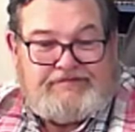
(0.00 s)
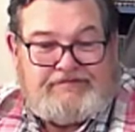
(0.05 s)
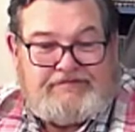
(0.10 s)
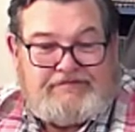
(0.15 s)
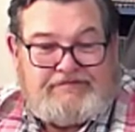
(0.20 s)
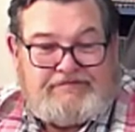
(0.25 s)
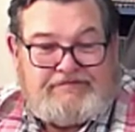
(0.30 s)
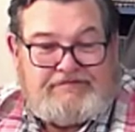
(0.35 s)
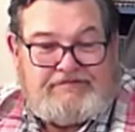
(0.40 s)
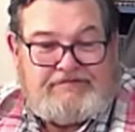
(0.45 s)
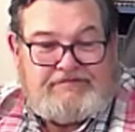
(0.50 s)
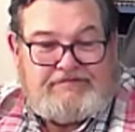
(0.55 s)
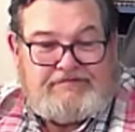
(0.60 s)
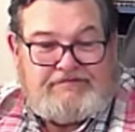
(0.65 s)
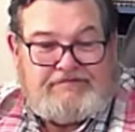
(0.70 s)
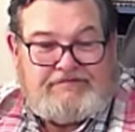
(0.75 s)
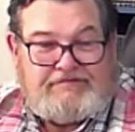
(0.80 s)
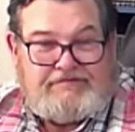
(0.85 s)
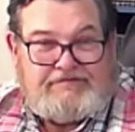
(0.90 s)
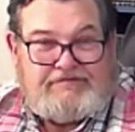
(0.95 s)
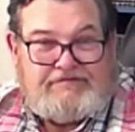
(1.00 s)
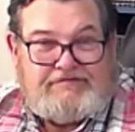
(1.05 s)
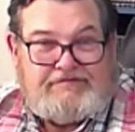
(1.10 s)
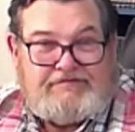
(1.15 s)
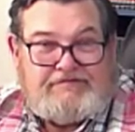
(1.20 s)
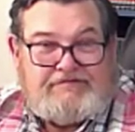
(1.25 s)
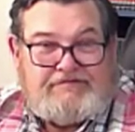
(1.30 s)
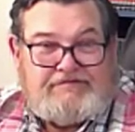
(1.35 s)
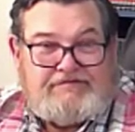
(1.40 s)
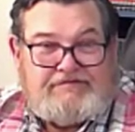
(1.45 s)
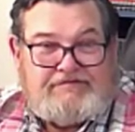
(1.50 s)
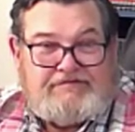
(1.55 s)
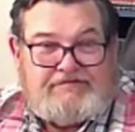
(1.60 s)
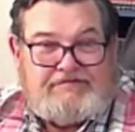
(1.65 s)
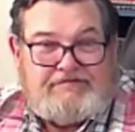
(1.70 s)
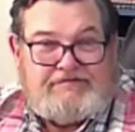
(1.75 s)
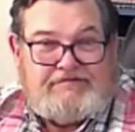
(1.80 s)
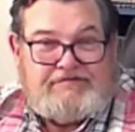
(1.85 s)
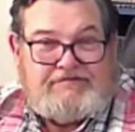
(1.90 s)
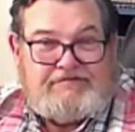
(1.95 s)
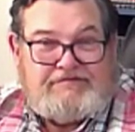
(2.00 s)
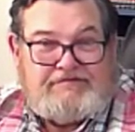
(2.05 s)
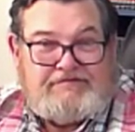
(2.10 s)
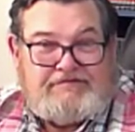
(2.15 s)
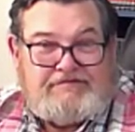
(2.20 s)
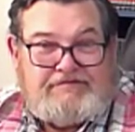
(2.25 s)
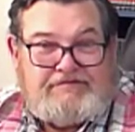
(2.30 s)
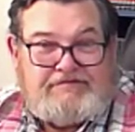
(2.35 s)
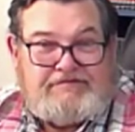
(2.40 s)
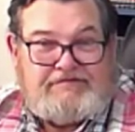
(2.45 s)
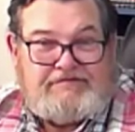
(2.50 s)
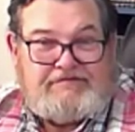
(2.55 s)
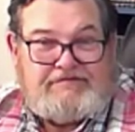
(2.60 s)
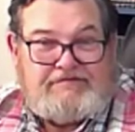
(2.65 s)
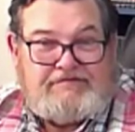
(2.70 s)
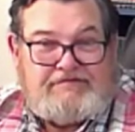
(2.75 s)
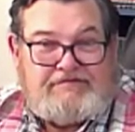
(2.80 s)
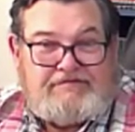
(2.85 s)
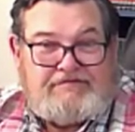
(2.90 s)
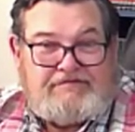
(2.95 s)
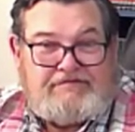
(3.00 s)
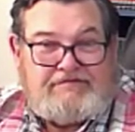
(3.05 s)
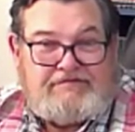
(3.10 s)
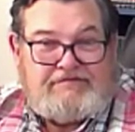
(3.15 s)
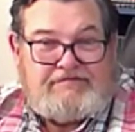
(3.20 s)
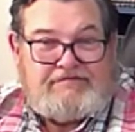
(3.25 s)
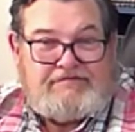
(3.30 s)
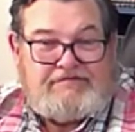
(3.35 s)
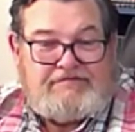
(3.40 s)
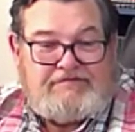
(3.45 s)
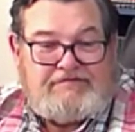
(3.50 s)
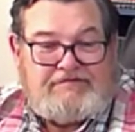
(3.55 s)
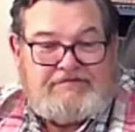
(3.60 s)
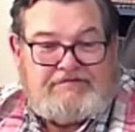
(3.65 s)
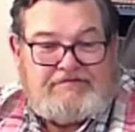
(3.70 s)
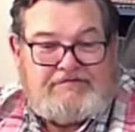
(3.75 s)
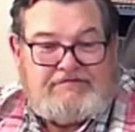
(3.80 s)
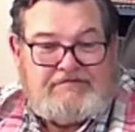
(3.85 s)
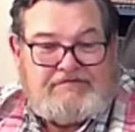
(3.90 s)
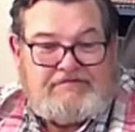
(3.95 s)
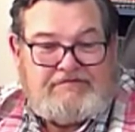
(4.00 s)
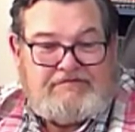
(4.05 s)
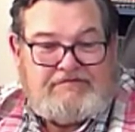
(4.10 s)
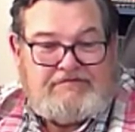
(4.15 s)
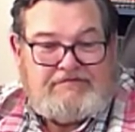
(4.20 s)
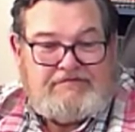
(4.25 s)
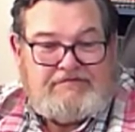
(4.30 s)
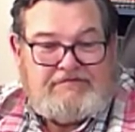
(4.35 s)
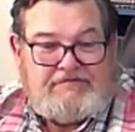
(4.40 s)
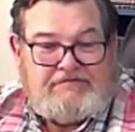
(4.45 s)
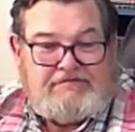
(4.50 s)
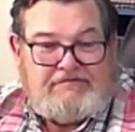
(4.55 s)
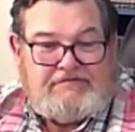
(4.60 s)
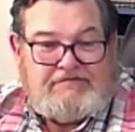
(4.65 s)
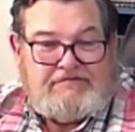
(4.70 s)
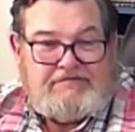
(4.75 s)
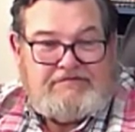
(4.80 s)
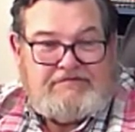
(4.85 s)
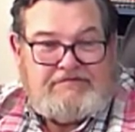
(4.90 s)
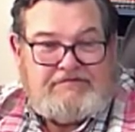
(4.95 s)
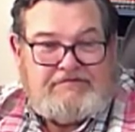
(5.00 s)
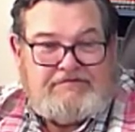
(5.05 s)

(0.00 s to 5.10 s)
[no speech]